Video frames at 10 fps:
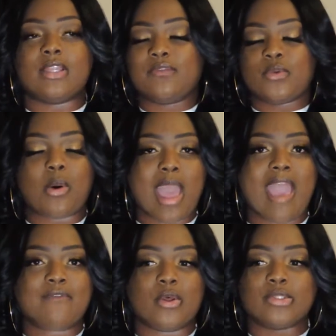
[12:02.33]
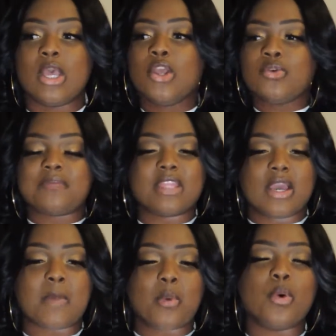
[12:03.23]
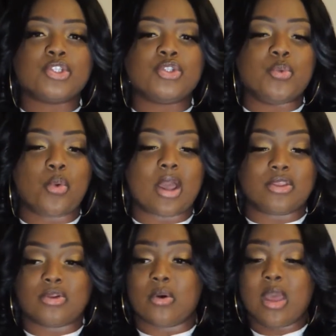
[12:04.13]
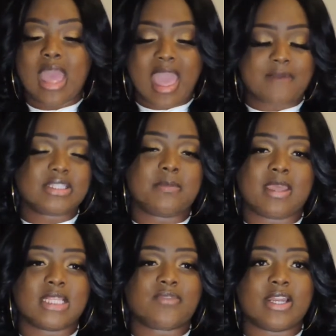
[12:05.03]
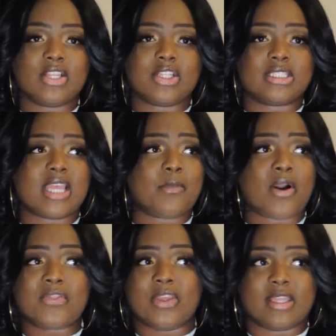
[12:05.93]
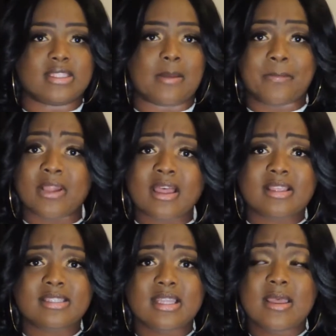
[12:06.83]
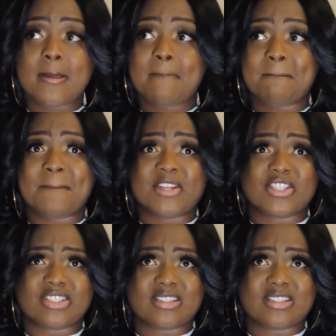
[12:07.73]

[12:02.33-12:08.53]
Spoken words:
And if you don't have those, you have to think about what you want. You know, having somebody that's financially stable, I think it's a plus, but